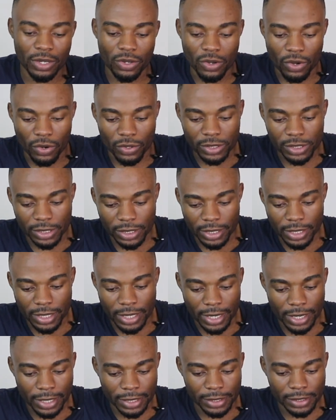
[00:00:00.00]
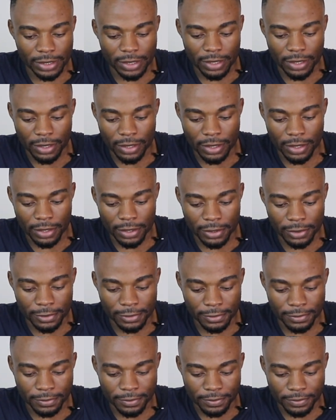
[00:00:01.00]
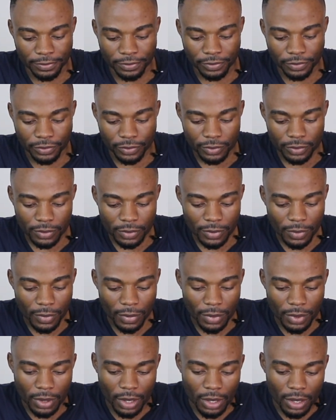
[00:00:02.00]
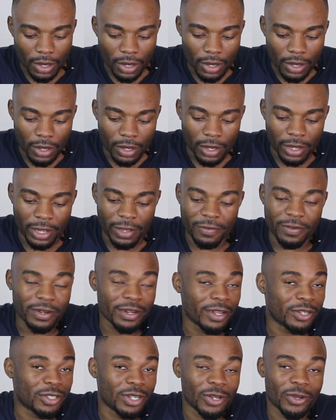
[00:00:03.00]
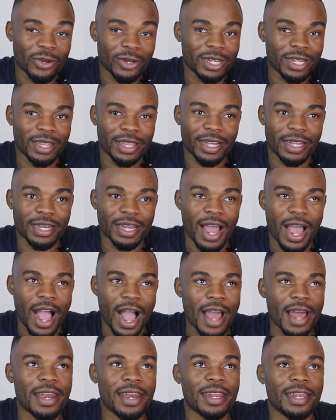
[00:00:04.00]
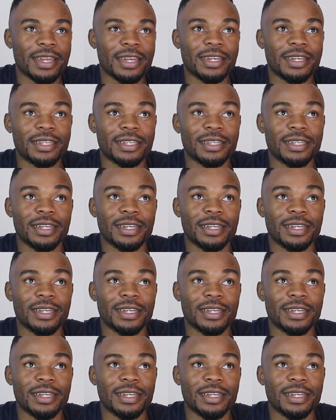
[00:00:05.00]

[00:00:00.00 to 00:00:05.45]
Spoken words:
gotten that 100